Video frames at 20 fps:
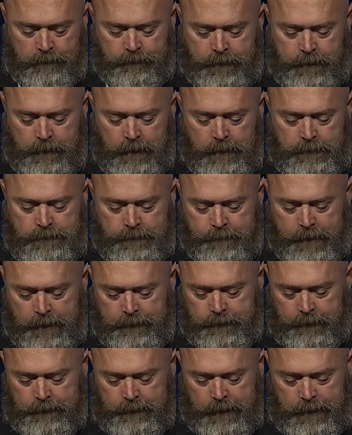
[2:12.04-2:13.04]
kilos of
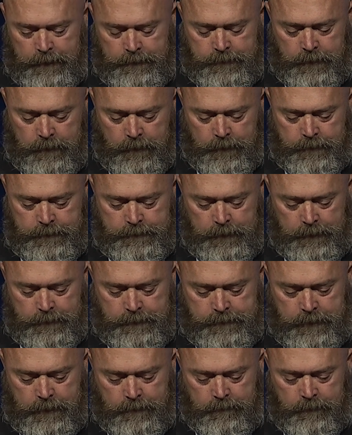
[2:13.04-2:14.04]
meth and guns and a lot of silly
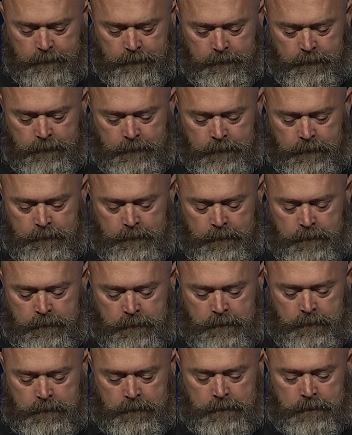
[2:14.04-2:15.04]
stuff.
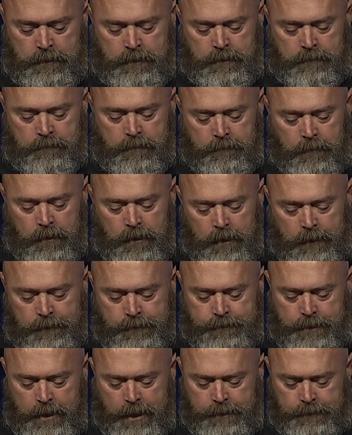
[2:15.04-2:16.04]
But my
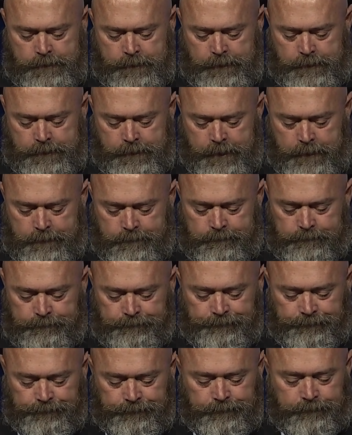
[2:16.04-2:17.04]
life's changed since then.
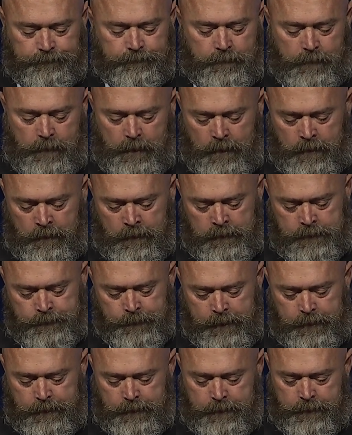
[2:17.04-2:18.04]
I
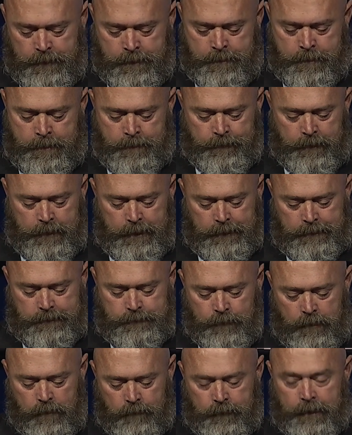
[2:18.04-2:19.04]
spent the next
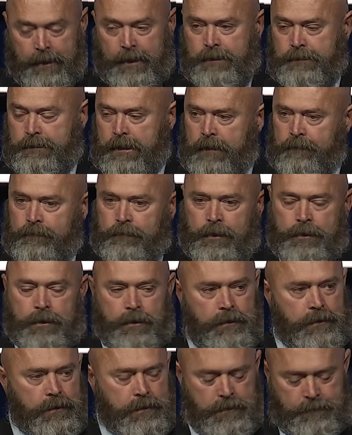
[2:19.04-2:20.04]
12 years after I
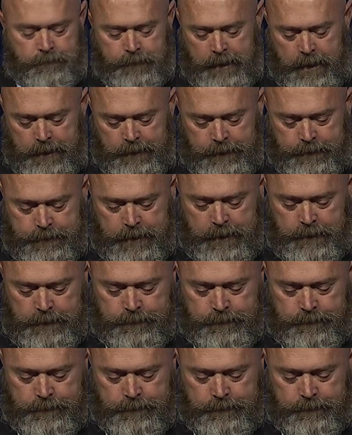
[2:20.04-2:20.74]
began to change